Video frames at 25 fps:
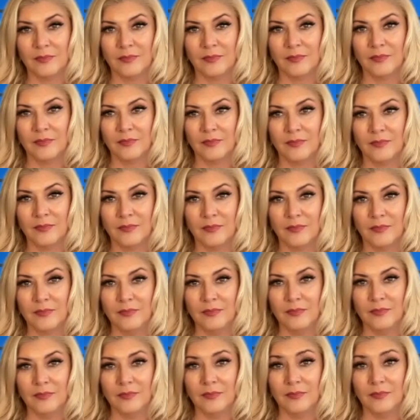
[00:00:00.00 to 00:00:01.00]

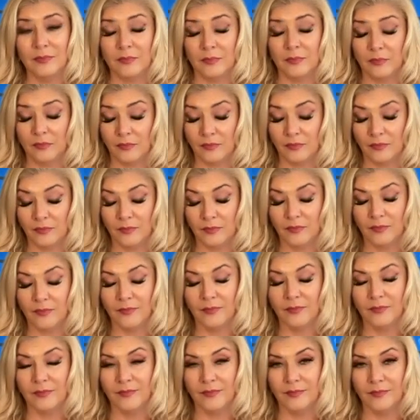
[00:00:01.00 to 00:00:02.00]

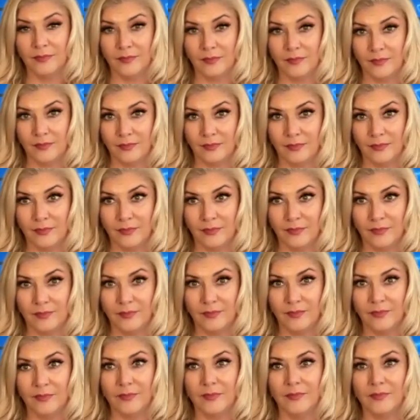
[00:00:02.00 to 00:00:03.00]

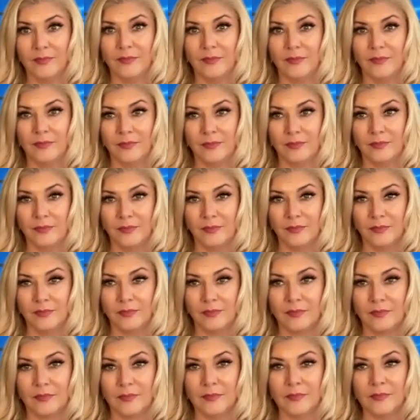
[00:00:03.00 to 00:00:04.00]

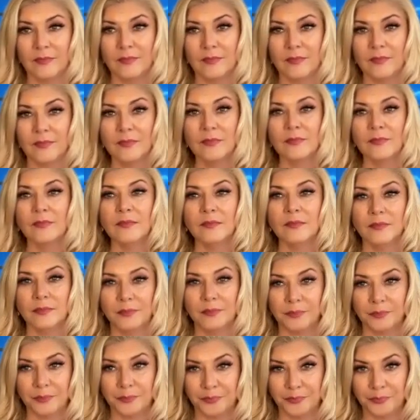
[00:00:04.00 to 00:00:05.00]

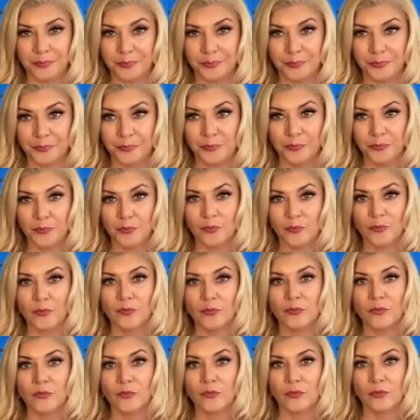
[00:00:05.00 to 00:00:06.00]

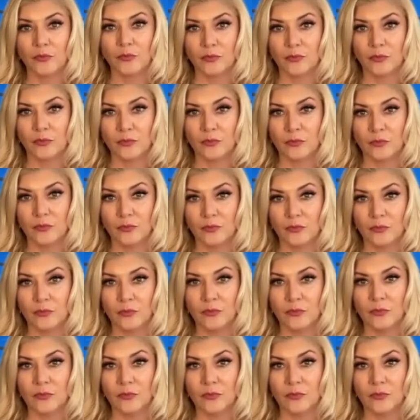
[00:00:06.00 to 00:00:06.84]
(not speaking)